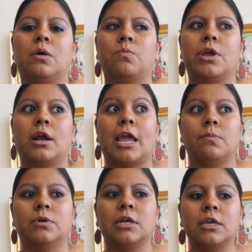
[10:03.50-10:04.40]
we are
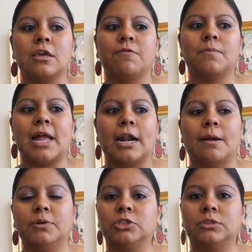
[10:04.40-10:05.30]
able to give them that
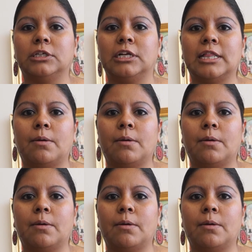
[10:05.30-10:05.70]
opportunity,